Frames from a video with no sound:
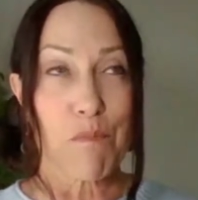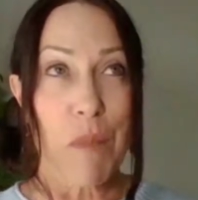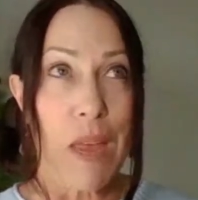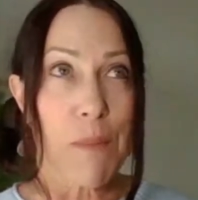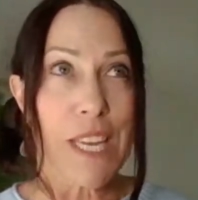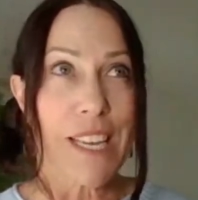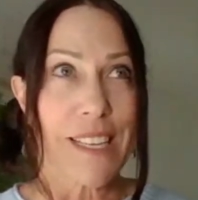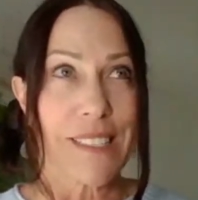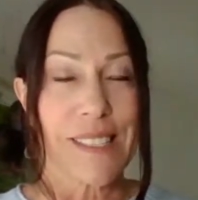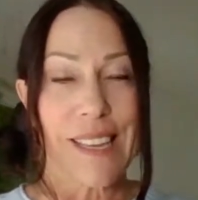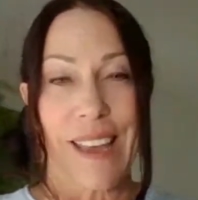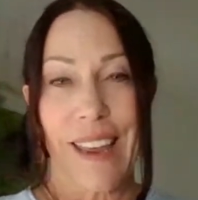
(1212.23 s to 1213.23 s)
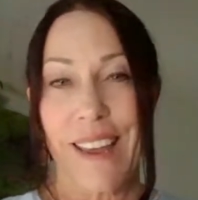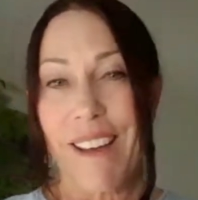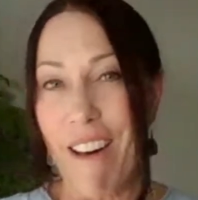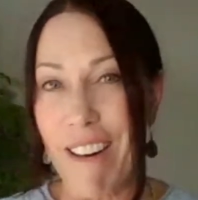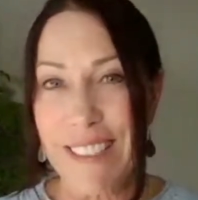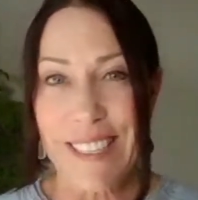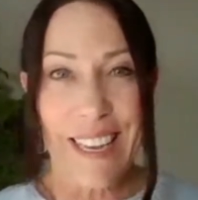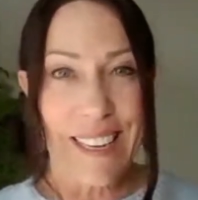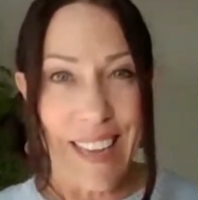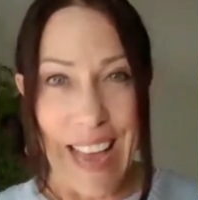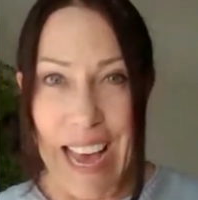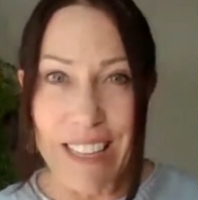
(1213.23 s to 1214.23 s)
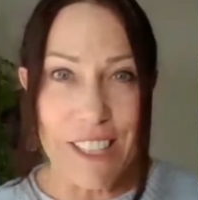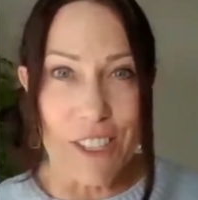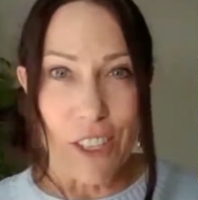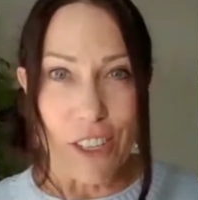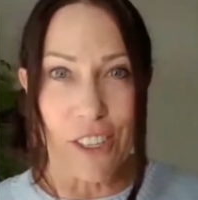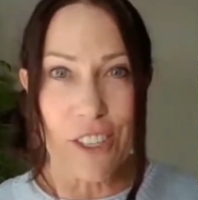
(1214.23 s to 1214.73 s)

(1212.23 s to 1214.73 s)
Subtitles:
Maybe it's a content calendar.